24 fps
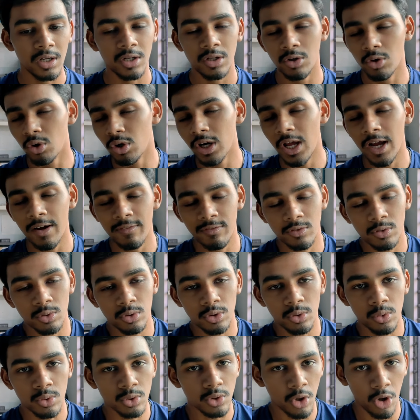Don't have to
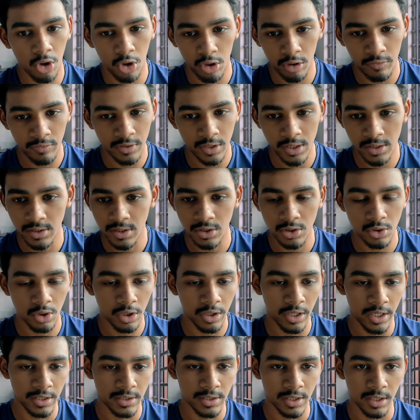use all of this, it's
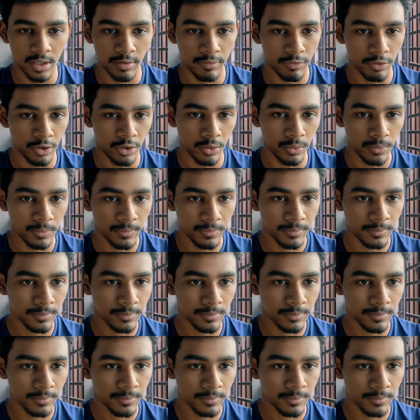not necessary for you.